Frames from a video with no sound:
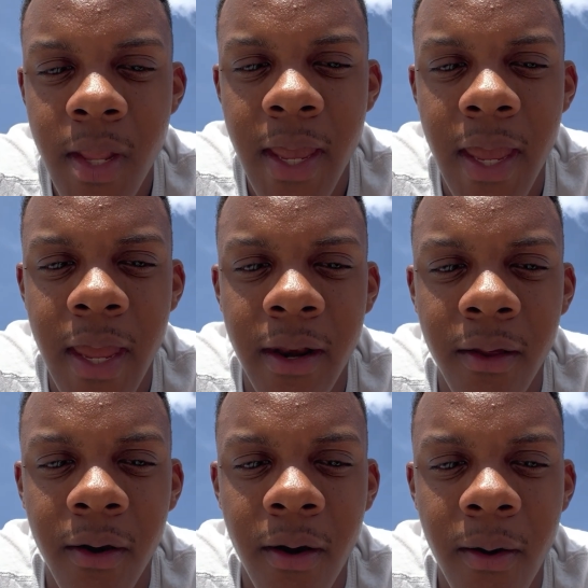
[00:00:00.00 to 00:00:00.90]
And
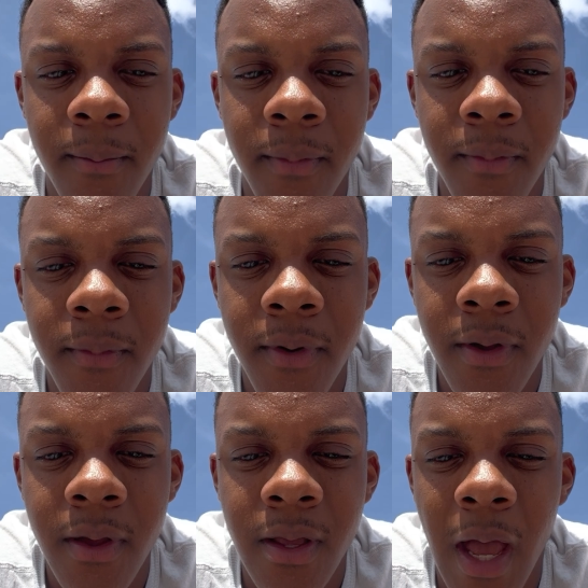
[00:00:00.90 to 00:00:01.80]

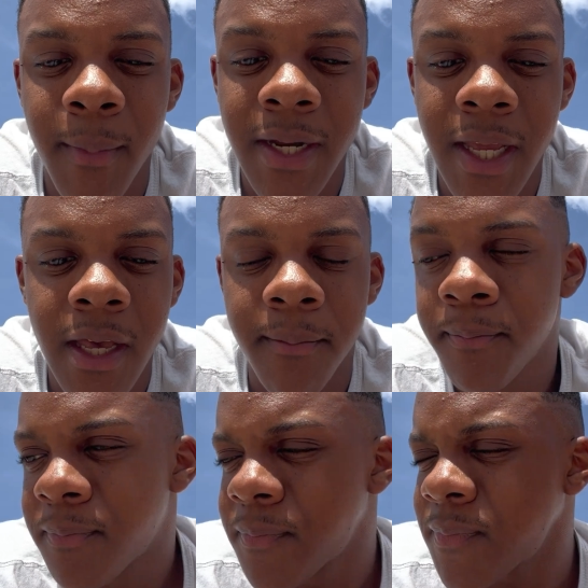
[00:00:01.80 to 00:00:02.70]
I mean, yeah,
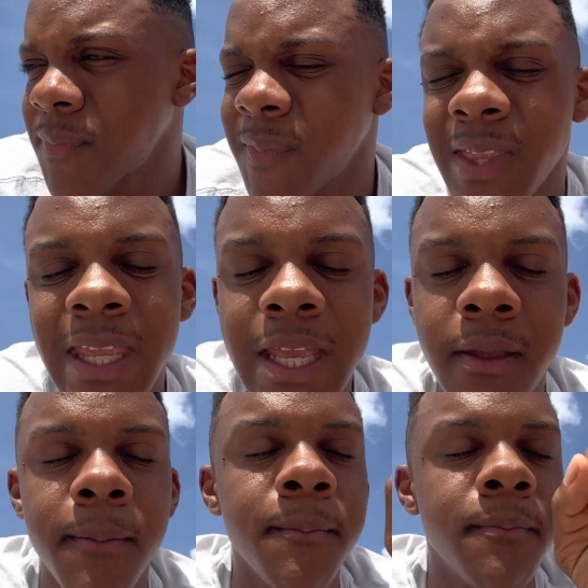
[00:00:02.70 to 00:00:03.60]

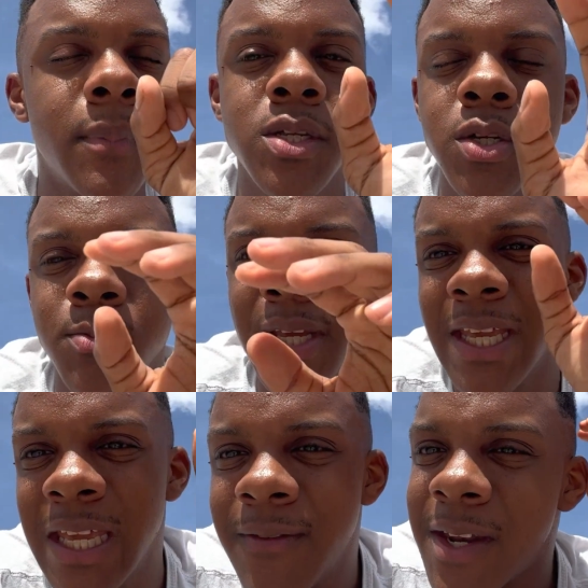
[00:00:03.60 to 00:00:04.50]
excuse me,
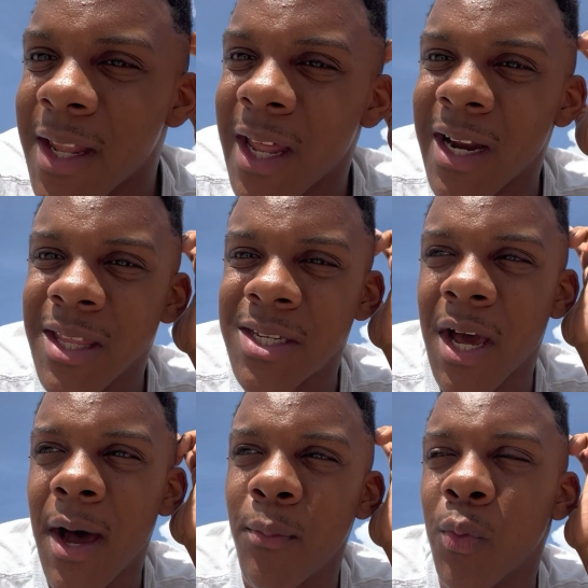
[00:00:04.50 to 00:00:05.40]
even a lot of the
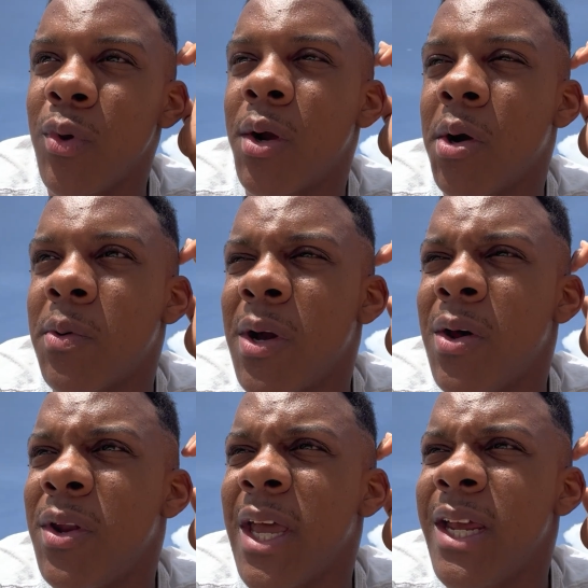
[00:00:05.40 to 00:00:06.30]
time when we are
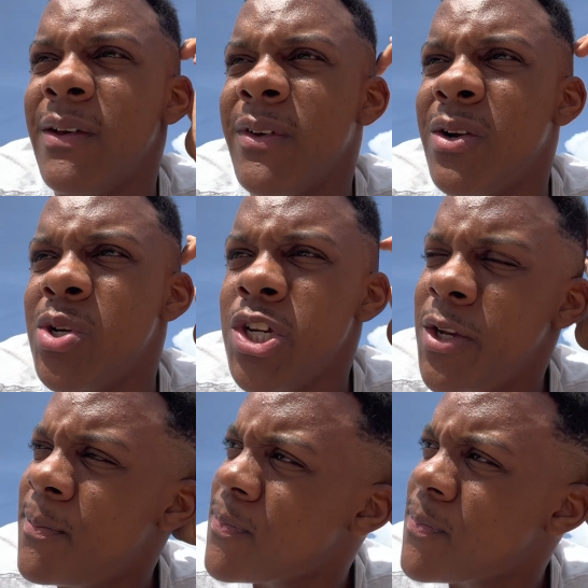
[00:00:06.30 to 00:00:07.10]
around negative energy,